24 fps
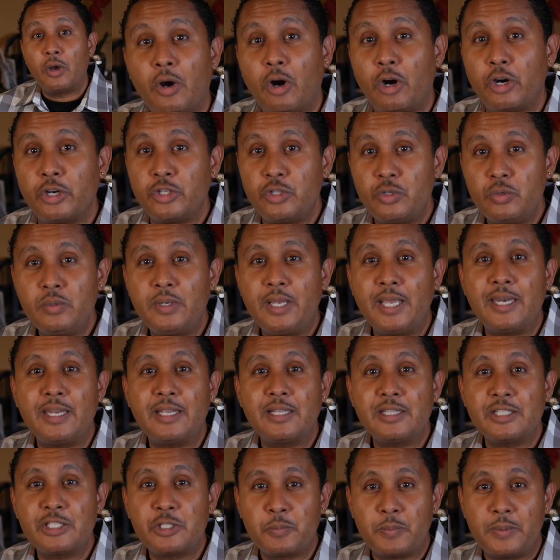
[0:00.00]
Are you getting
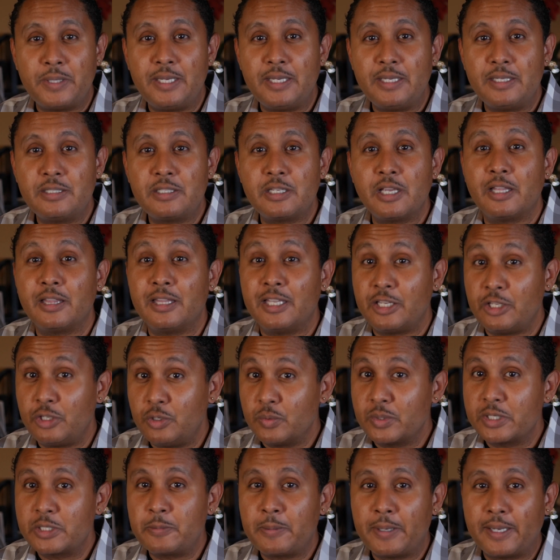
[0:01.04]
the speeds that you
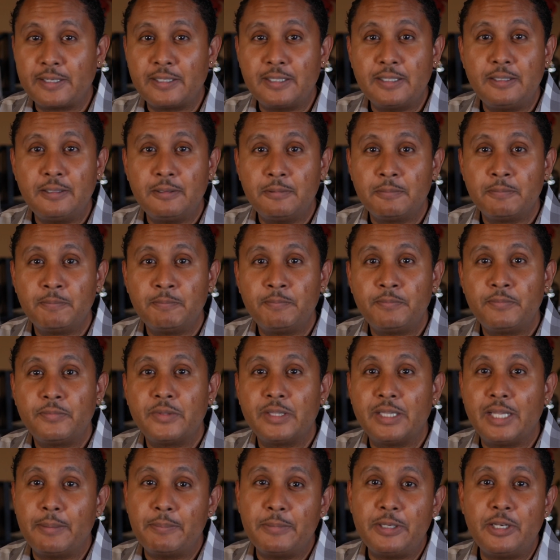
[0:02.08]
expected?
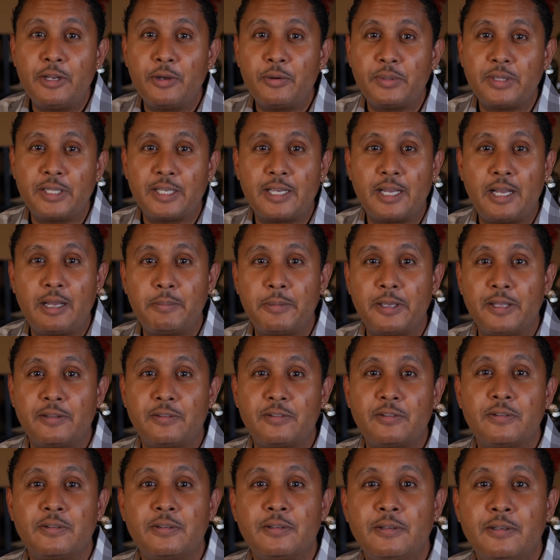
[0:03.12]
Let me know in the
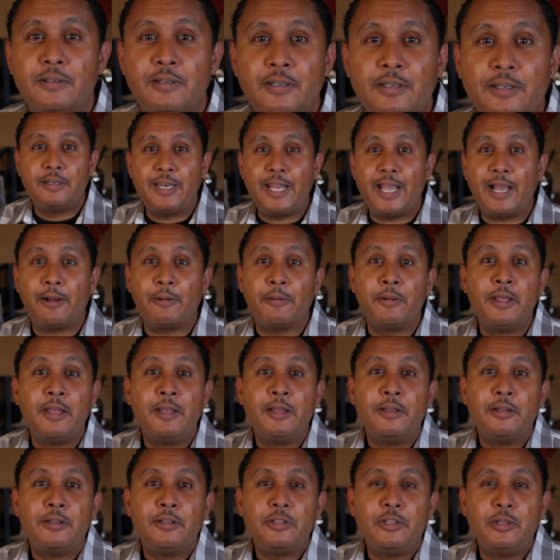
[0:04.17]
comments. Now,
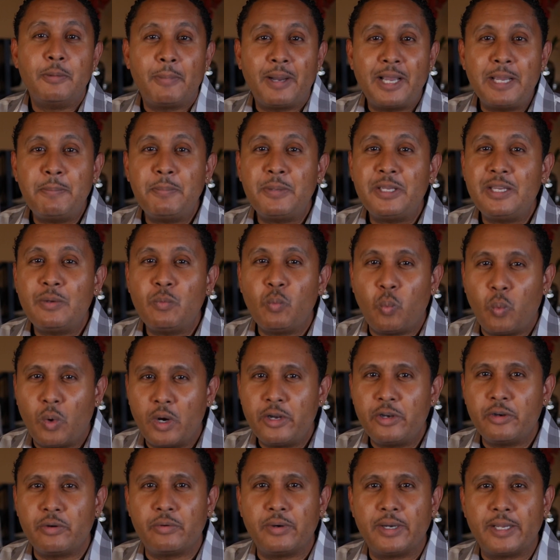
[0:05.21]
you might be
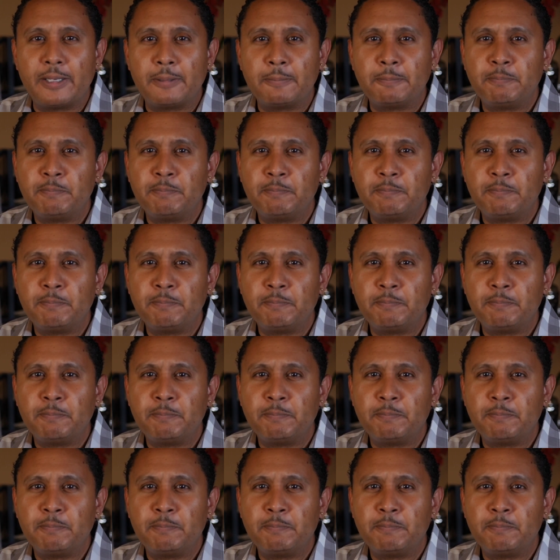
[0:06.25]
wondering,